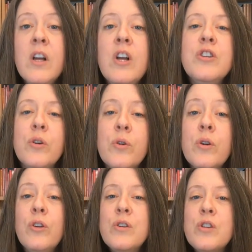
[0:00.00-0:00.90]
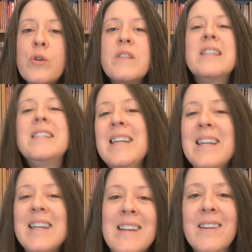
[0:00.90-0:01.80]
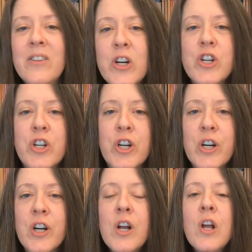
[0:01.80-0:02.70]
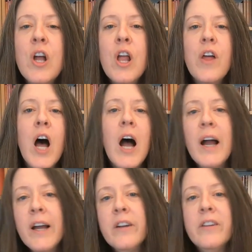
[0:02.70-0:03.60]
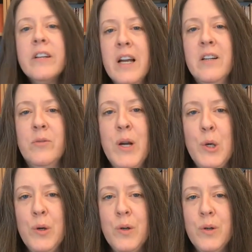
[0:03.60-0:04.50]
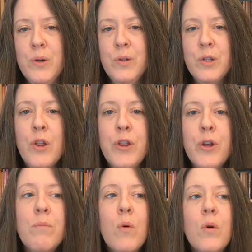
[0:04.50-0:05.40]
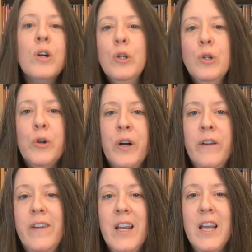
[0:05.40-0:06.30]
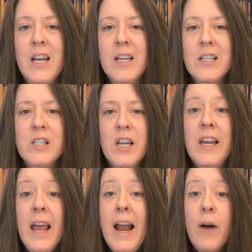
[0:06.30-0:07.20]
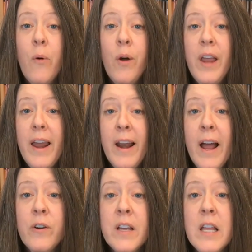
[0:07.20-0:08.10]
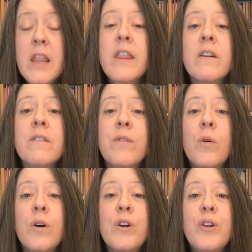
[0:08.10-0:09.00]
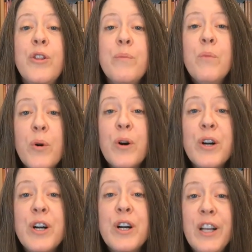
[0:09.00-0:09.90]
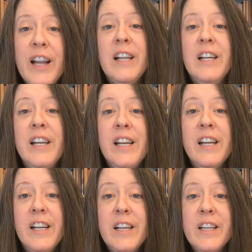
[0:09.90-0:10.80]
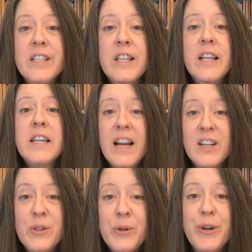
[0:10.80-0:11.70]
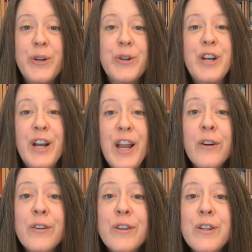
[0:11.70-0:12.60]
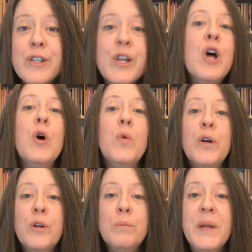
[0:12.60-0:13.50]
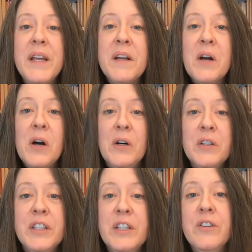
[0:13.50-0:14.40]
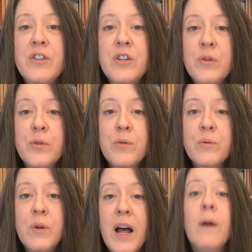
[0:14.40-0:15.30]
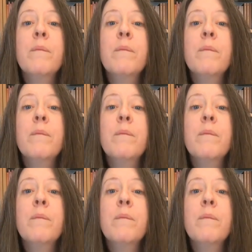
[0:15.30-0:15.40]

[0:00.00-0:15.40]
So you sort of see in the literature, the higher the tax rate goes, the more lucrative it is to get out get out of it, and therefore the more likely it is that tax lawyers and accountants will be called in to help